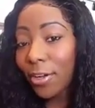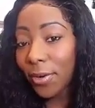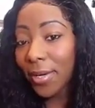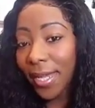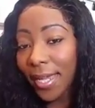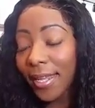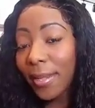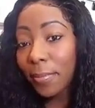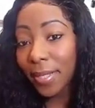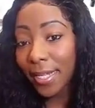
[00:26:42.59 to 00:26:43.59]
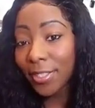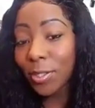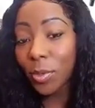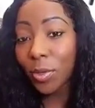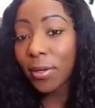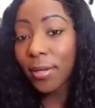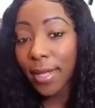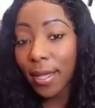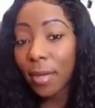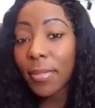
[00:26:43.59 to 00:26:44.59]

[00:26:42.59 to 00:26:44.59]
go ahead and place your order now,